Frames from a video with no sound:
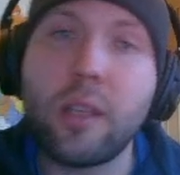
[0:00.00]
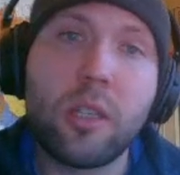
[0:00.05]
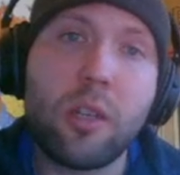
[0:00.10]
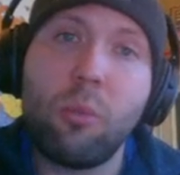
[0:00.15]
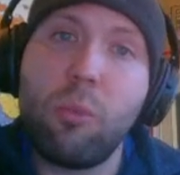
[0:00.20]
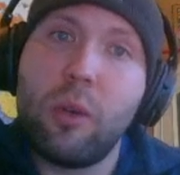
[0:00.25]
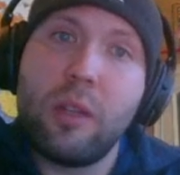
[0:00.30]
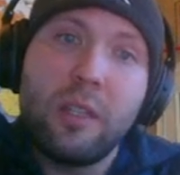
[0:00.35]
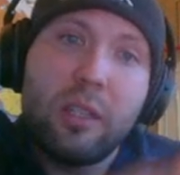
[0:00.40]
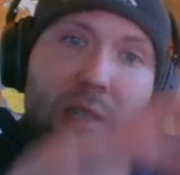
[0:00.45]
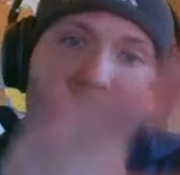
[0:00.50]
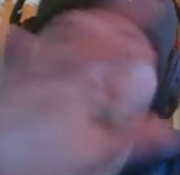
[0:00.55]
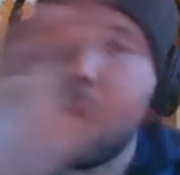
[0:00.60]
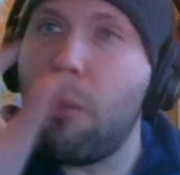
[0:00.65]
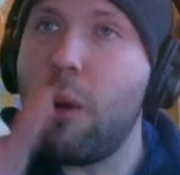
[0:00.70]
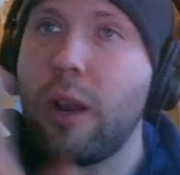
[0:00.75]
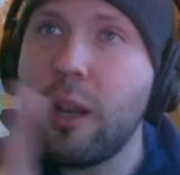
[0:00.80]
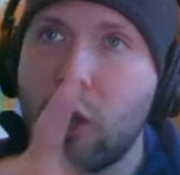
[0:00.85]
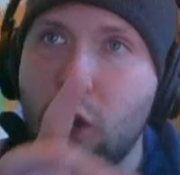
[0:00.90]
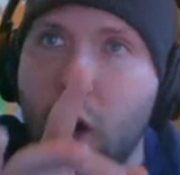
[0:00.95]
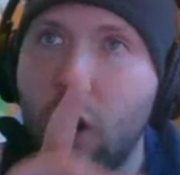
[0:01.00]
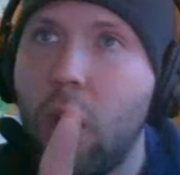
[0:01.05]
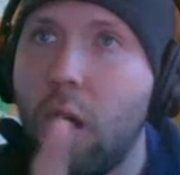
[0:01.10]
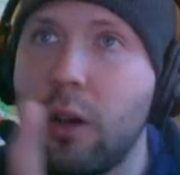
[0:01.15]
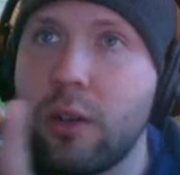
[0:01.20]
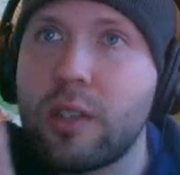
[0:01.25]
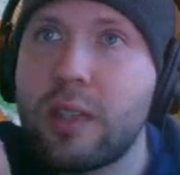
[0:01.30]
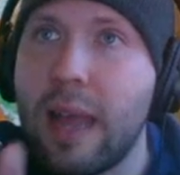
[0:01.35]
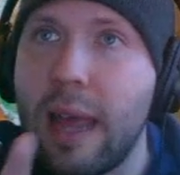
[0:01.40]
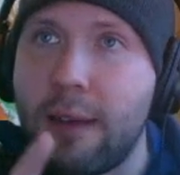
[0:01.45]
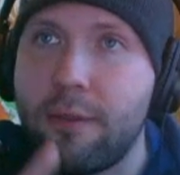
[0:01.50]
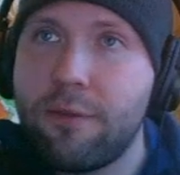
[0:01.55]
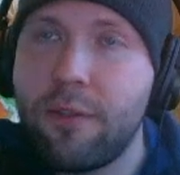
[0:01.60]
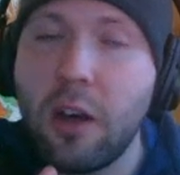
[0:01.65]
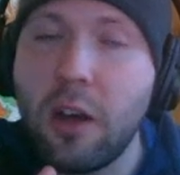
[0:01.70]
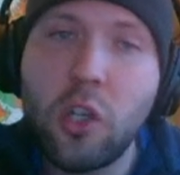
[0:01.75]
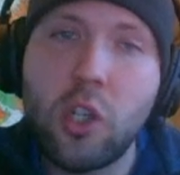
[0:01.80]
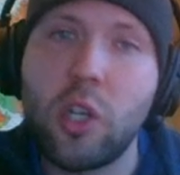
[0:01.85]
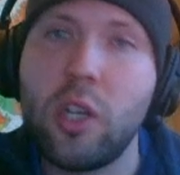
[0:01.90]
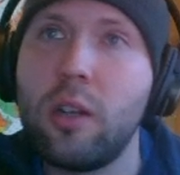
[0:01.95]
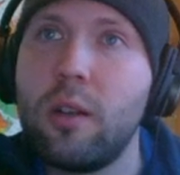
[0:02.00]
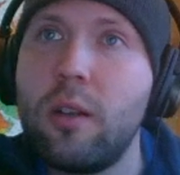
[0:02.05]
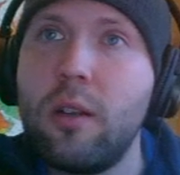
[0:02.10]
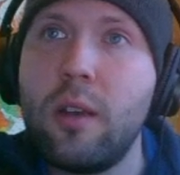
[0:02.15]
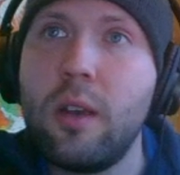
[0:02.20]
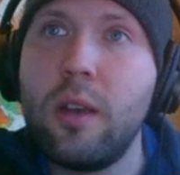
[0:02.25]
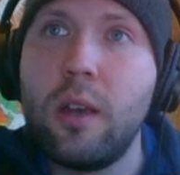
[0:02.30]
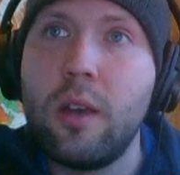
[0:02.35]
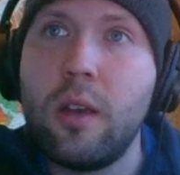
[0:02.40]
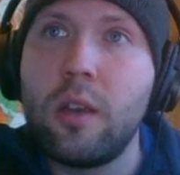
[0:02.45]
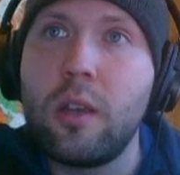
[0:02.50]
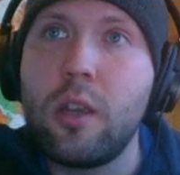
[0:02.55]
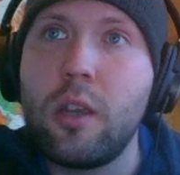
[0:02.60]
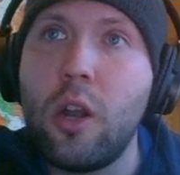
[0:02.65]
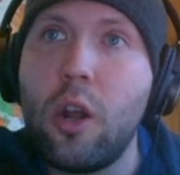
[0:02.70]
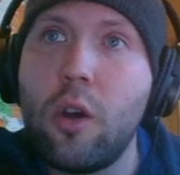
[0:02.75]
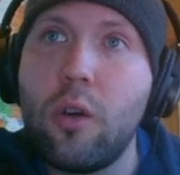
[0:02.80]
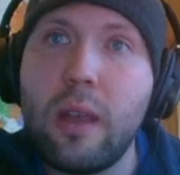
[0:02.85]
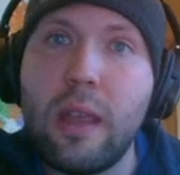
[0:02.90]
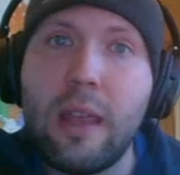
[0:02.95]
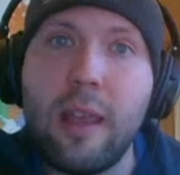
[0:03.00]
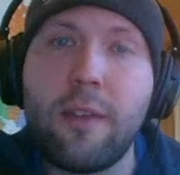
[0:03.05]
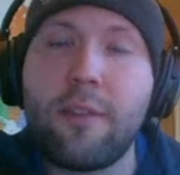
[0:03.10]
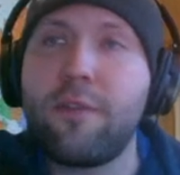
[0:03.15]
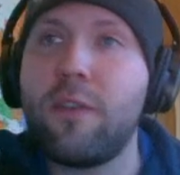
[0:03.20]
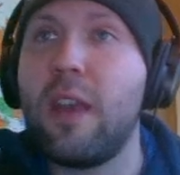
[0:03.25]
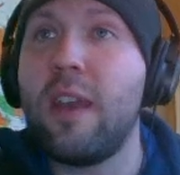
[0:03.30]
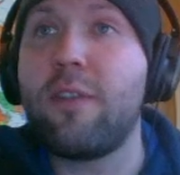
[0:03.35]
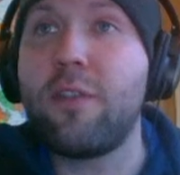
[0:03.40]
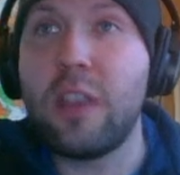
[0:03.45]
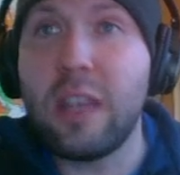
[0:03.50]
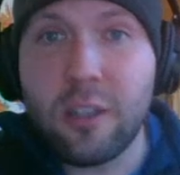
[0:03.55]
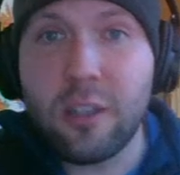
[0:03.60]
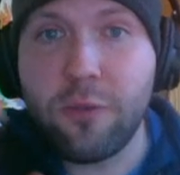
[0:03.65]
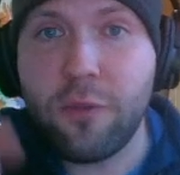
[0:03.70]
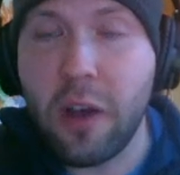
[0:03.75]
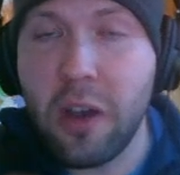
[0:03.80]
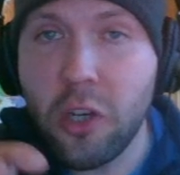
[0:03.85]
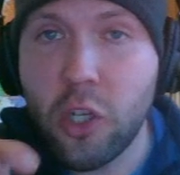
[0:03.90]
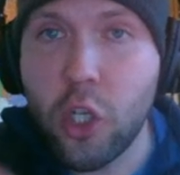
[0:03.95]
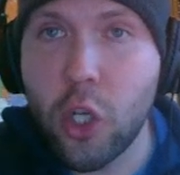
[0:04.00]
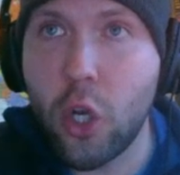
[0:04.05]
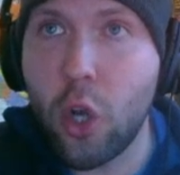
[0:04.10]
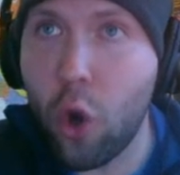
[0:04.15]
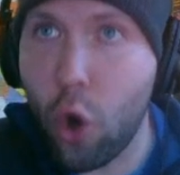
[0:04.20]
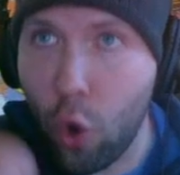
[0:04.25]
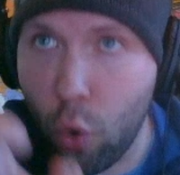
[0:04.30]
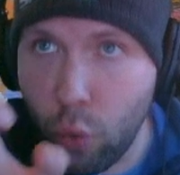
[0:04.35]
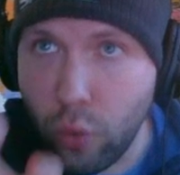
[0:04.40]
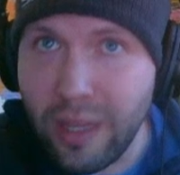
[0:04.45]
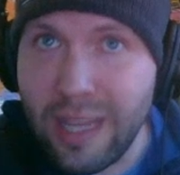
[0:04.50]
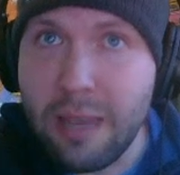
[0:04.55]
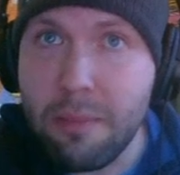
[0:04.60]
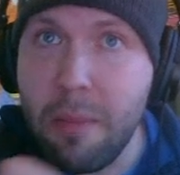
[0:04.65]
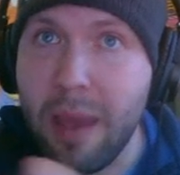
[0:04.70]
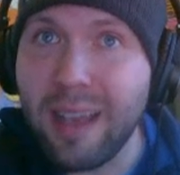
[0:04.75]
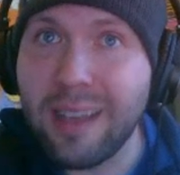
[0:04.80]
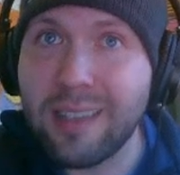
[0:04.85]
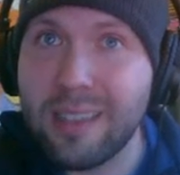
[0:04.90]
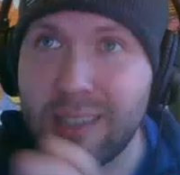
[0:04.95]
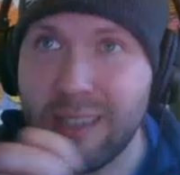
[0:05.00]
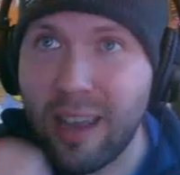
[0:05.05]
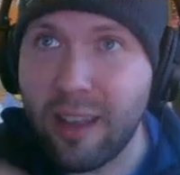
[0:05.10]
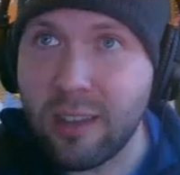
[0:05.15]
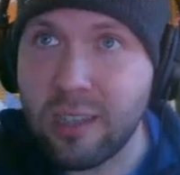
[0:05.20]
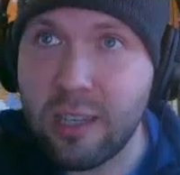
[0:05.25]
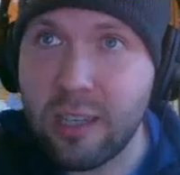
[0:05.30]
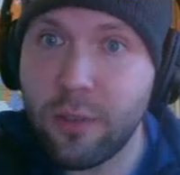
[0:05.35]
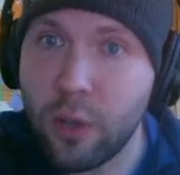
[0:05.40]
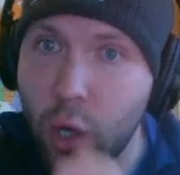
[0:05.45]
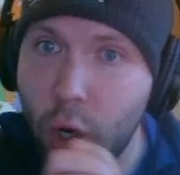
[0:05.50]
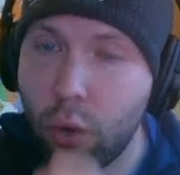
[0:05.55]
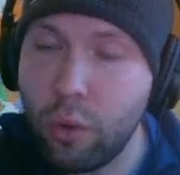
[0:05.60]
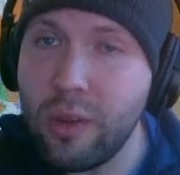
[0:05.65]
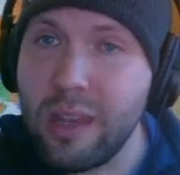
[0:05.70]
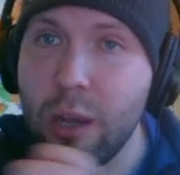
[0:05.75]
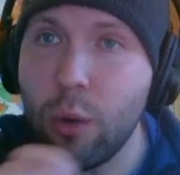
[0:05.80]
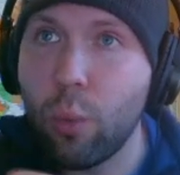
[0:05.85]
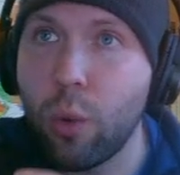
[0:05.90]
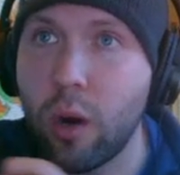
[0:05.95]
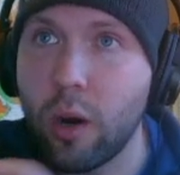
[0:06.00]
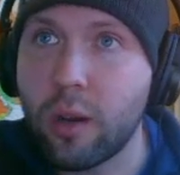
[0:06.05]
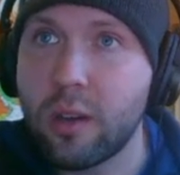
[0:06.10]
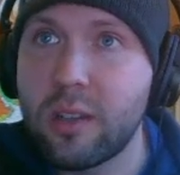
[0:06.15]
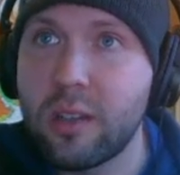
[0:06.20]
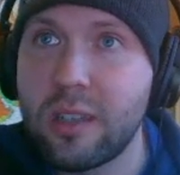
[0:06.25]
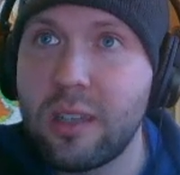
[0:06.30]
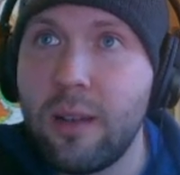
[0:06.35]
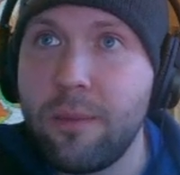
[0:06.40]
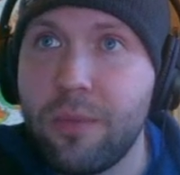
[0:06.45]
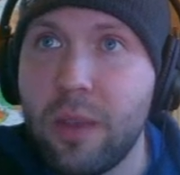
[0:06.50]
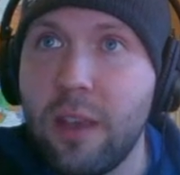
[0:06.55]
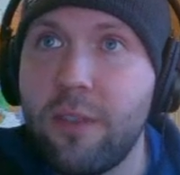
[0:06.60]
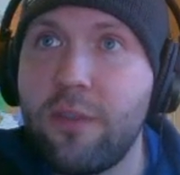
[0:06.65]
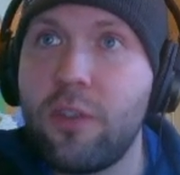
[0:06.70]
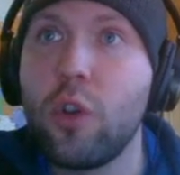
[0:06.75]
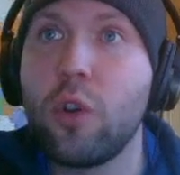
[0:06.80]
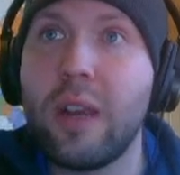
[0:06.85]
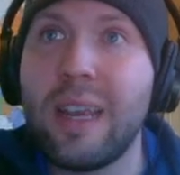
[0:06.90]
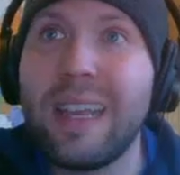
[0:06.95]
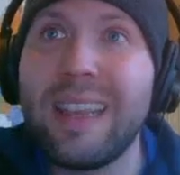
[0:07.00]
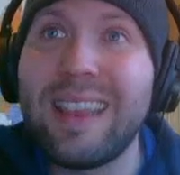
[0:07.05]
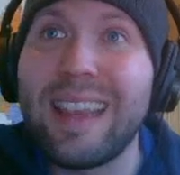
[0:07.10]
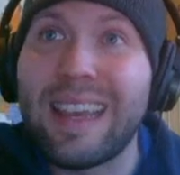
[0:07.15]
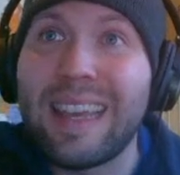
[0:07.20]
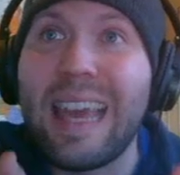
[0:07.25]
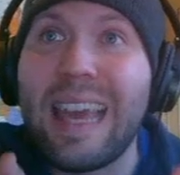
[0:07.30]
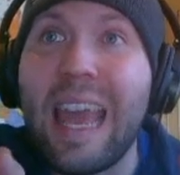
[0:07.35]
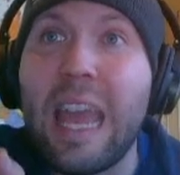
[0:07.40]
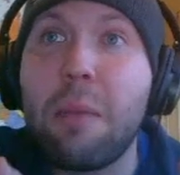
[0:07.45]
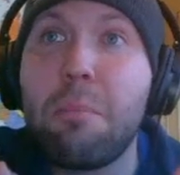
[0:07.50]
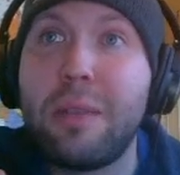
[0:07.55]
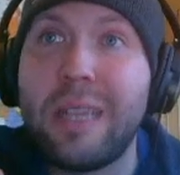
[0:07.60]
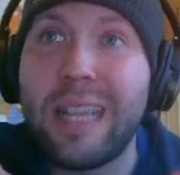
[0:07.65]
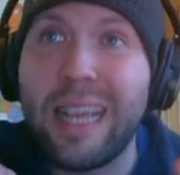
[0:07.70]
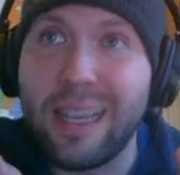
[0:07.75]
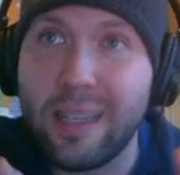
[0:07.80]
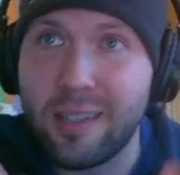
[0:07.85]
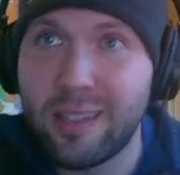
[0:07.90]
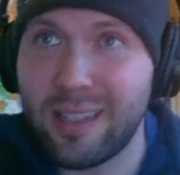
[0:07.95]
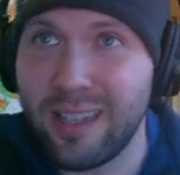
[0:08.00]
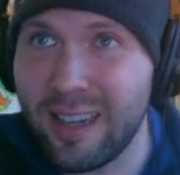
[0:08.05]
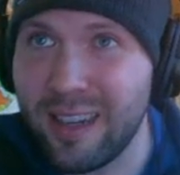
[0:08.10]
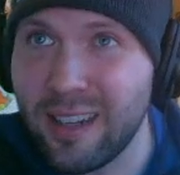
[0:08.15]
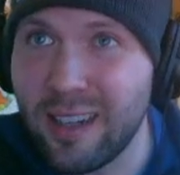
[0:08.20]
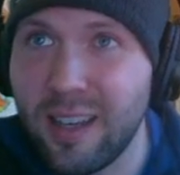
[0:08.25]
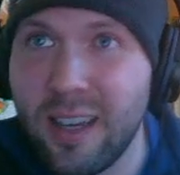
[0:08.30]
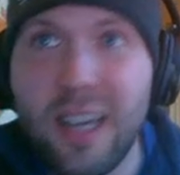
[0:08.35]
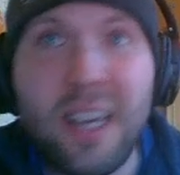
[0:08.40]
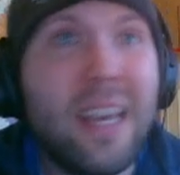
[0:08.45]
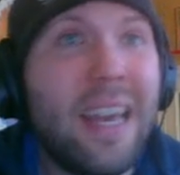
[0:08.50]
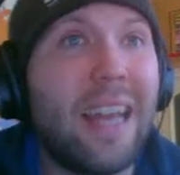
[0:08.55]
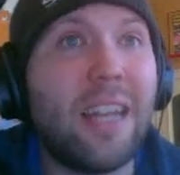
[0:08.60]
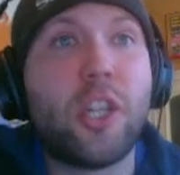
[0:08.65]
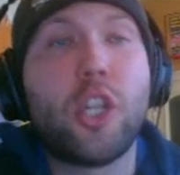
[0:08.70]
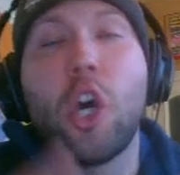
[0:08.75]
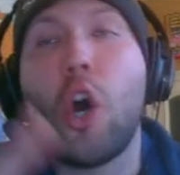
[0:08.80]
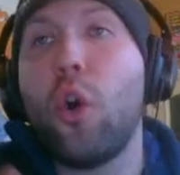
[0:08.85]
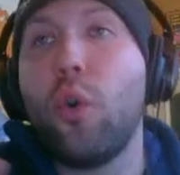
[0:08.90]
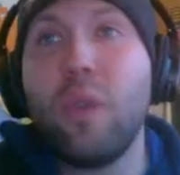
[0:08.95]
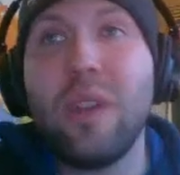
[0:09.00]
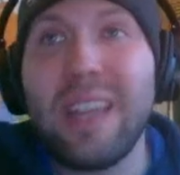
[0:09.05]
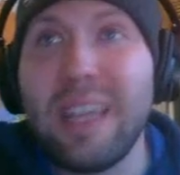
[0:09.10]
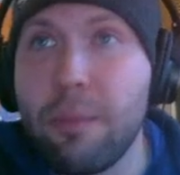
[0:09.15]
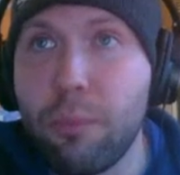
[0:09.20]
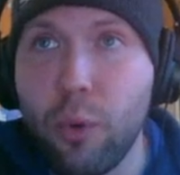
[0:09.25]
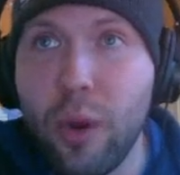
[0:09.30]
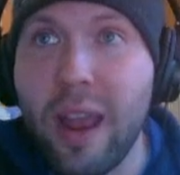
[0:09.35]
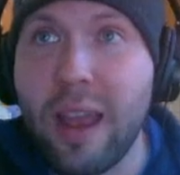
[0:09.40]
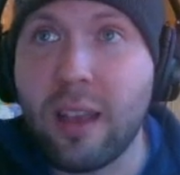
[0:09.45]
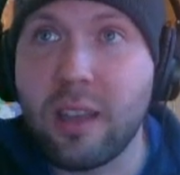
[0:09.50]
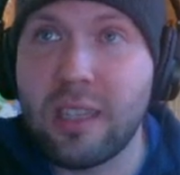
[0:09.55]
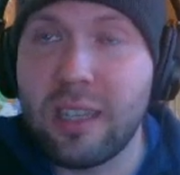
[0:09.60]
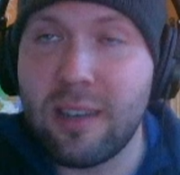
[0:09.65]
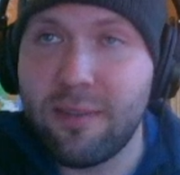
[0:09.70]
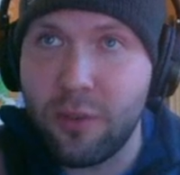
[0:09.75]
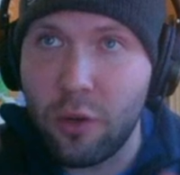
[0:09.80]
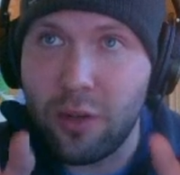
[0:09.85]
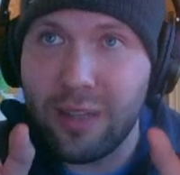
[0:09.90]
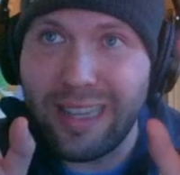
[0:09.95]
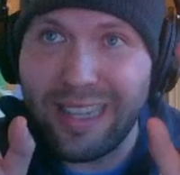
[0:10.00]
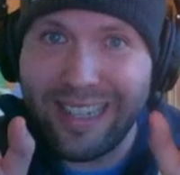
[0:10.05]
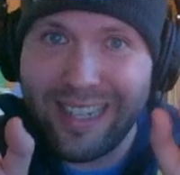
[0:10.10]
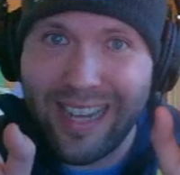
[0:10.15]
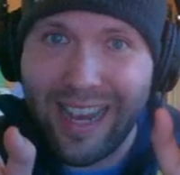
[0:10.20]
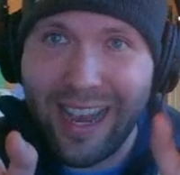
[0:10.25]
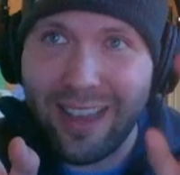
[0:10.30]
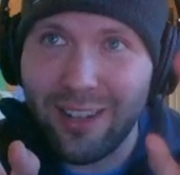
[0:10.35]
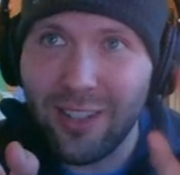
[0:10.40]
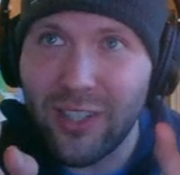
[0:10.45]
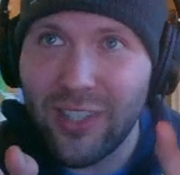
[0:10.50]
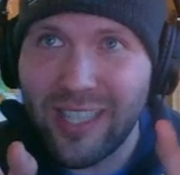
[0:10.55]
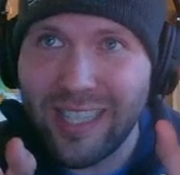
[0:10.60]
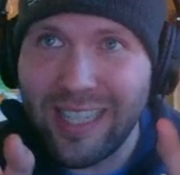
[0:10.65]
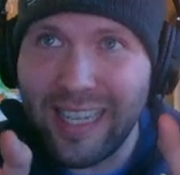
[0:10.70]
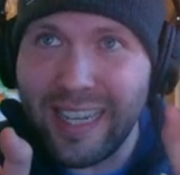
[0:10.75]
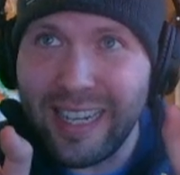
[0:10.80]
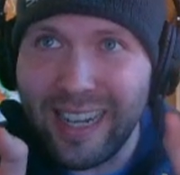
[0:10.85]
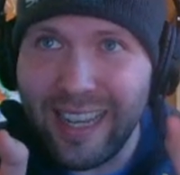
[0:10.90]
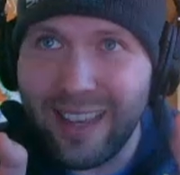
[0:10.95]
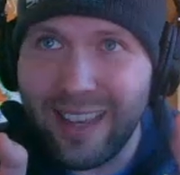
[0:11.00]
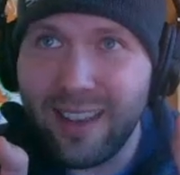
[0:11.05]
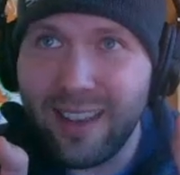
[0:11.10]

So when someone calls that function, you know, if, if this function only makes sense, if it only works if you're in the gameplay scene and totally breaks if you're in the title scene,